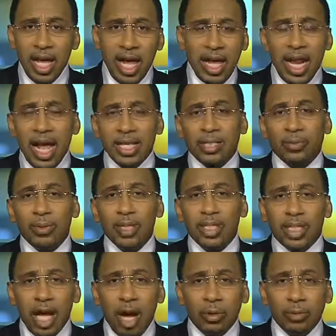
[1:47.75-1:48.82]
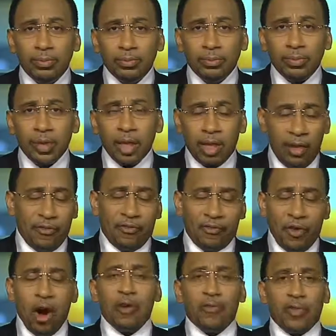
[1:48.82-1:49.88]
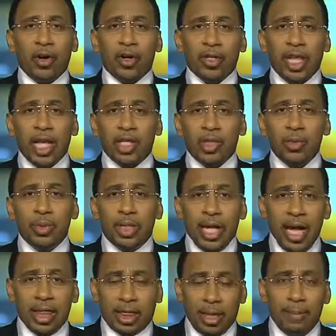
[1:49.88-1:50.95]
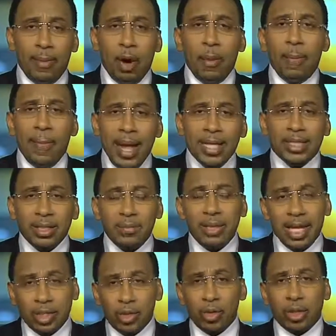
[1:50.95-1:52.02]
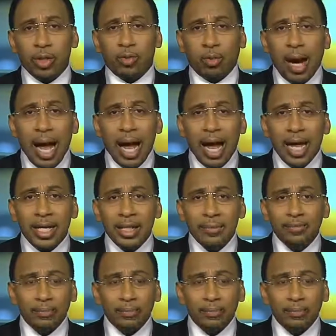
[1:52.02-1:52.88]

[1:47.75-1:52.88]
And as a result, the fervor that you'd get, the momentum that you could ride,